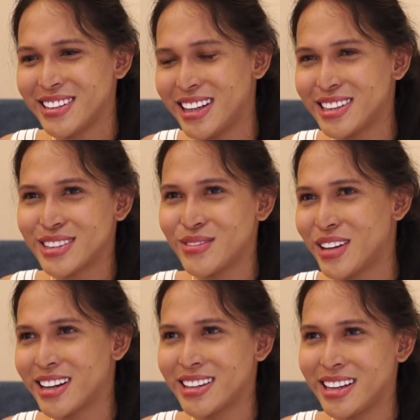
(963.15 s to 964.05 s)
That's
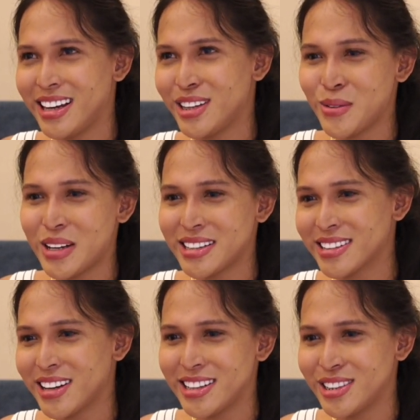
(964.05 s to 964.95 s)
where the
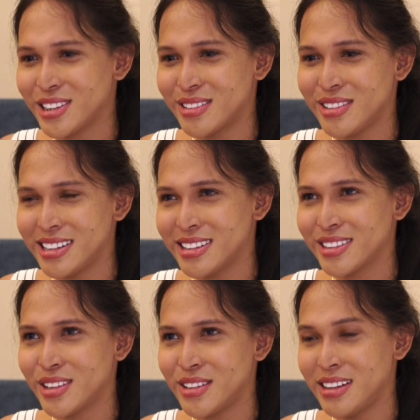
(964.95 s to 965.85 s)
U.S. college students
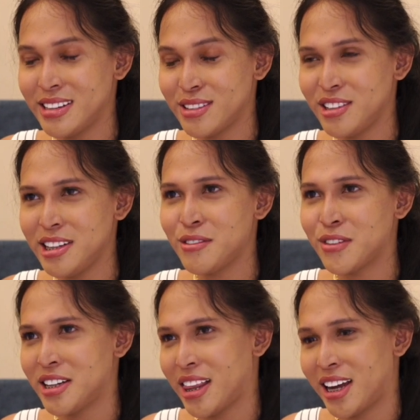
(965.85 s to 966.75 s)
go, and it's really
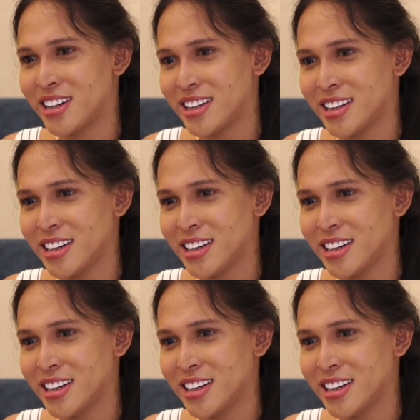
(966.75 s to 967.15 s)
fun there.